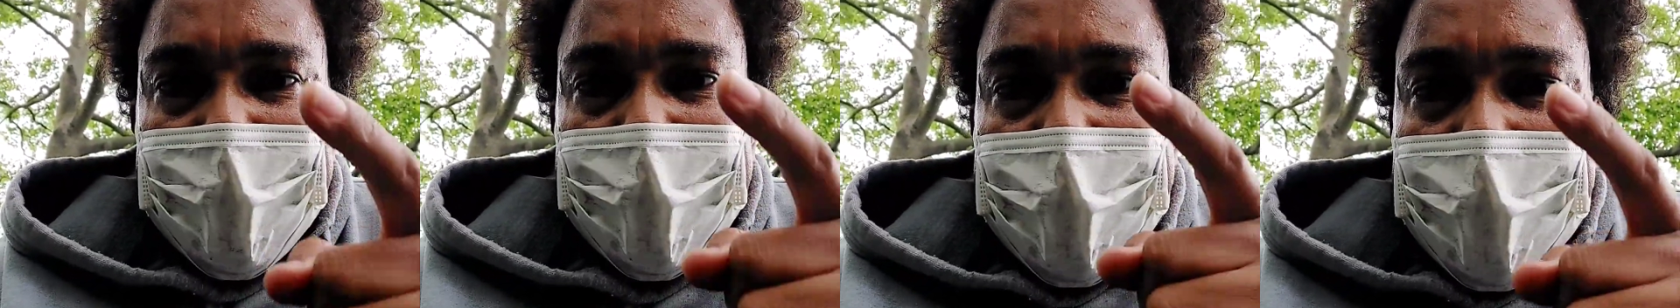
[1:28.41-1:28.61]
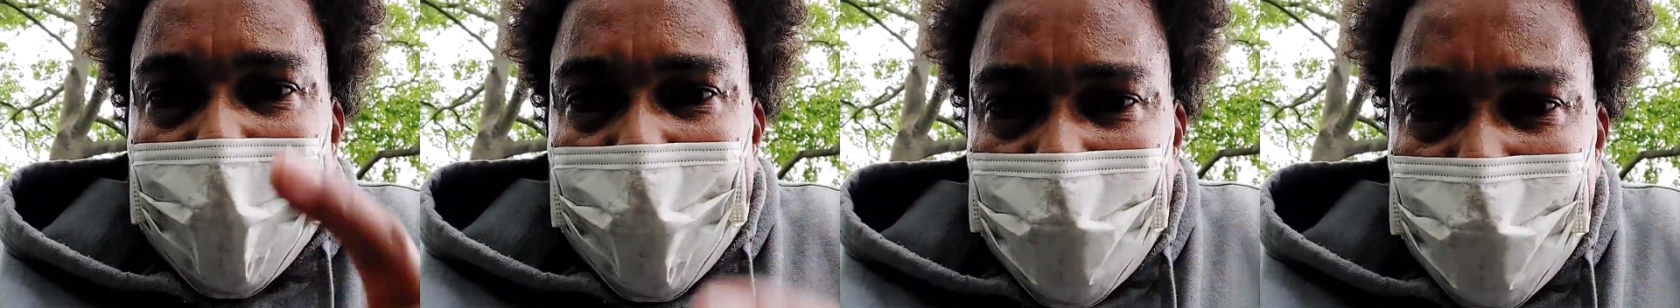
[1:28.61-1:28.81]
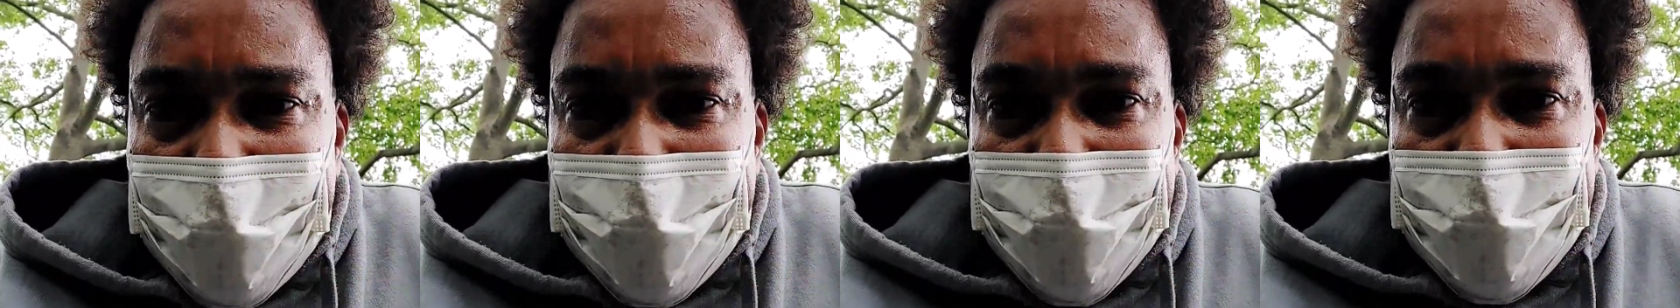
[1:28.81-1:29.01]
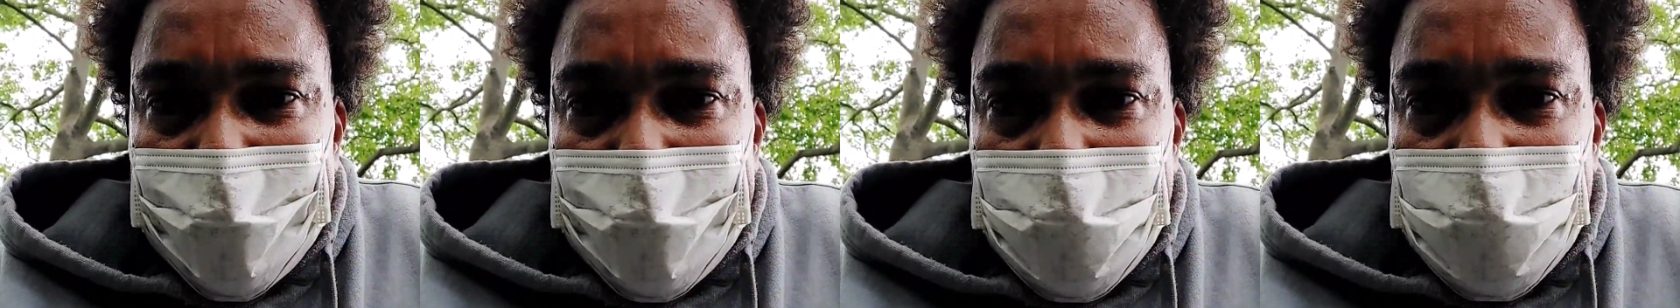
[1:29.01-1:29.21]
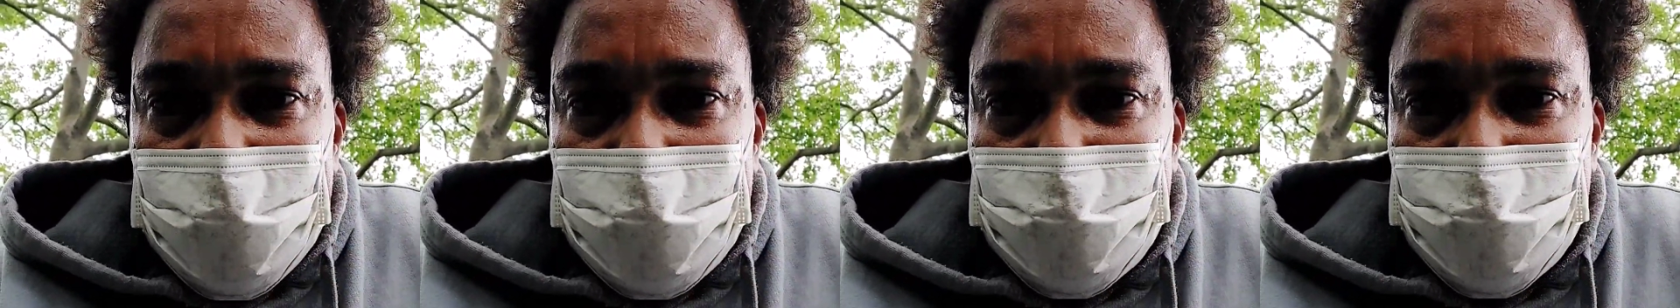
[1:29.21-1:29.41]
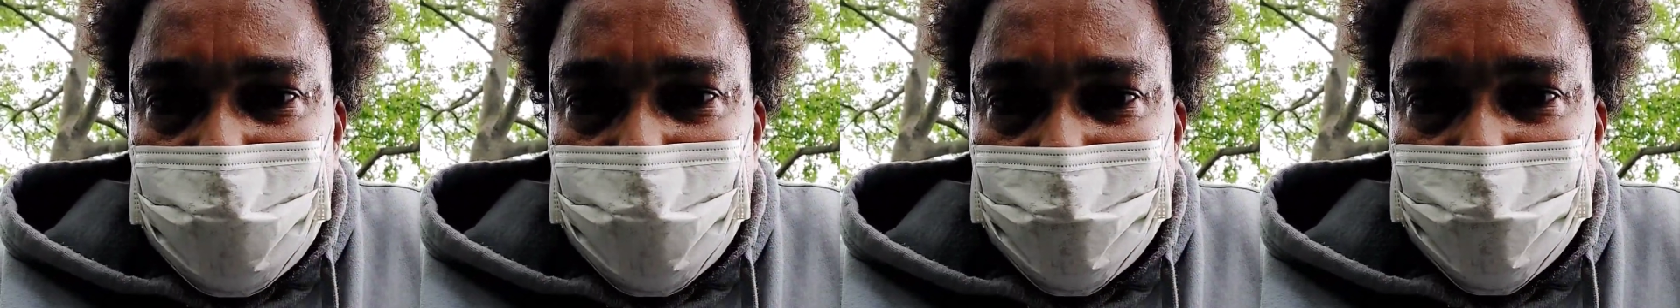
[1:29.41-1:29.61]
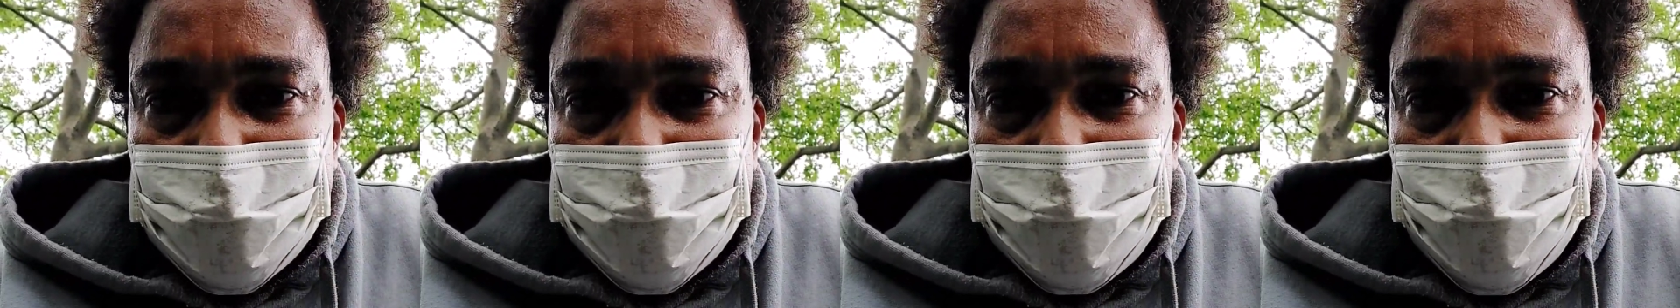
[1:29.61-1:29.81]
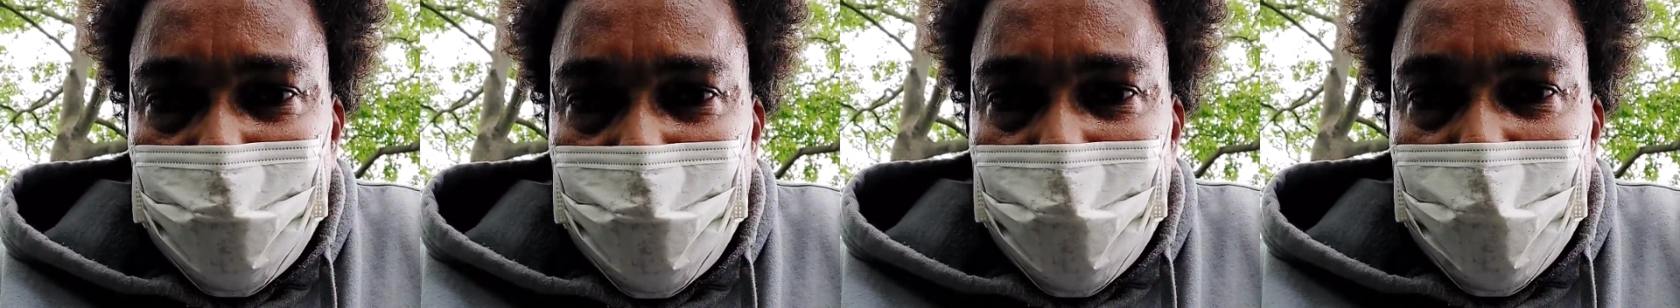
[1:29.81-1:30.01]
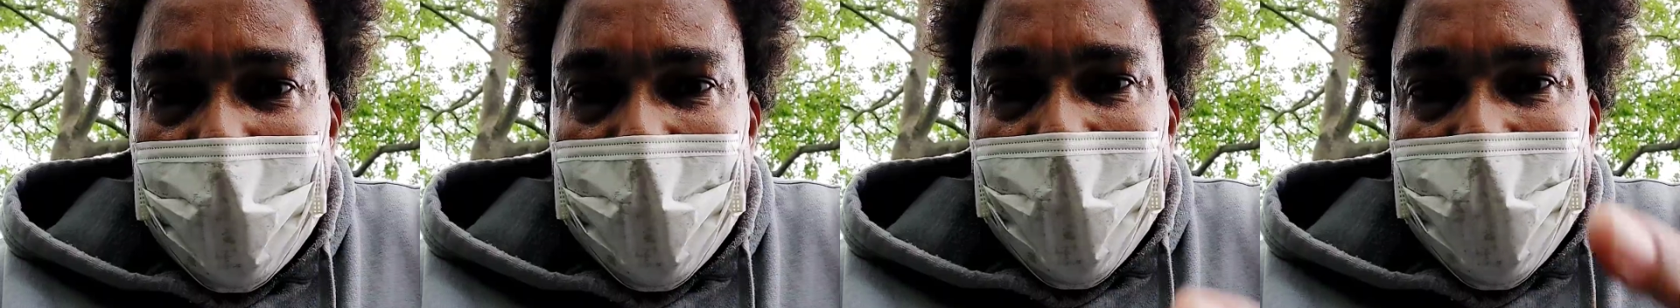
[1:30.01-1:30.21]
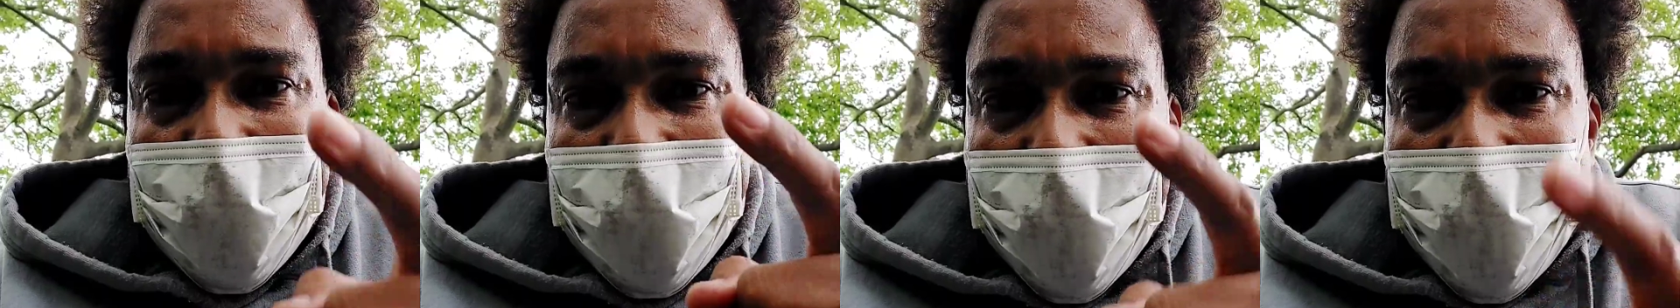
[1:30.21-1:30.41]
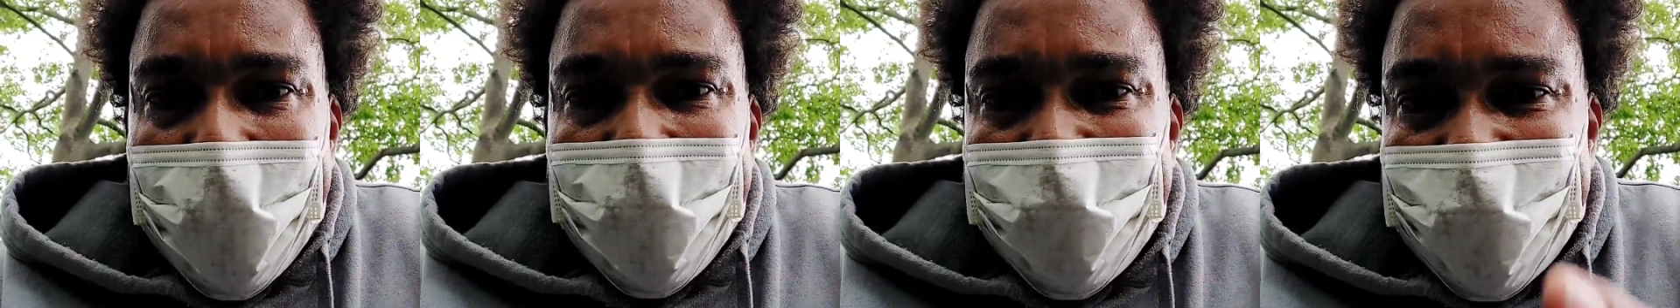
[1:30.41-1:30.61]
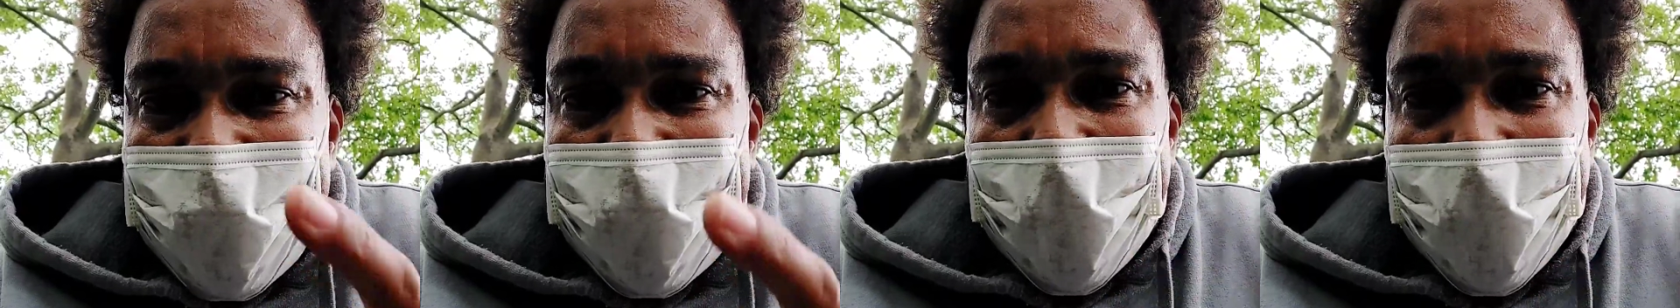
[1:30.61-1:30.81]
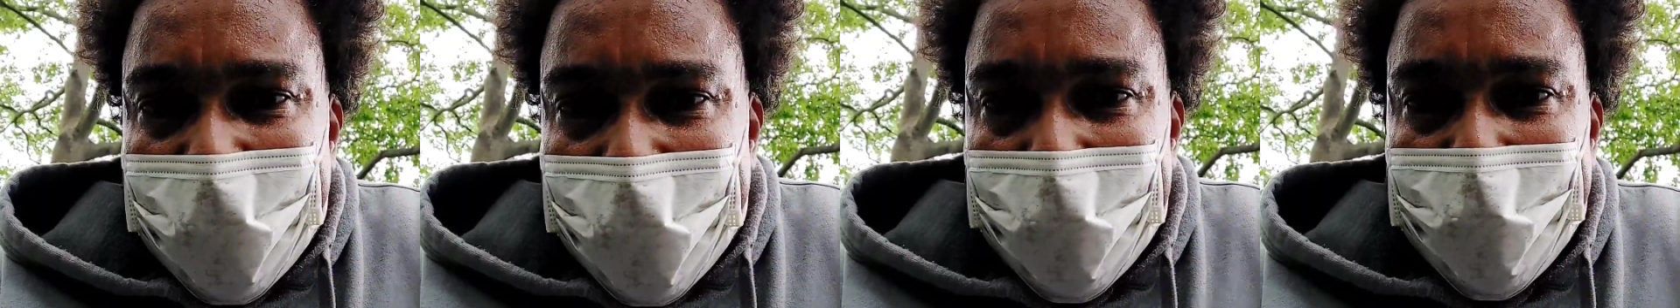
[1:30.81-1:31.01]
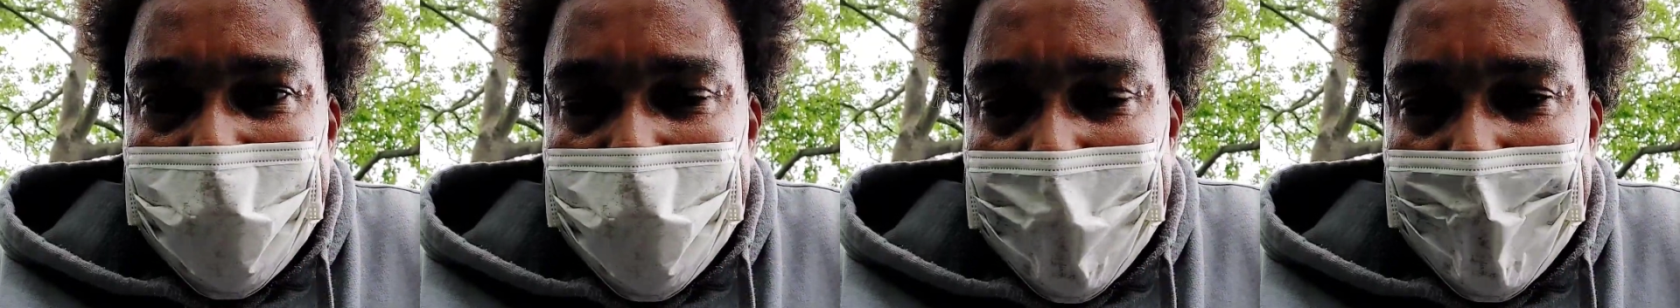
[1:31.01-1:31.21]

arrogant, hijacking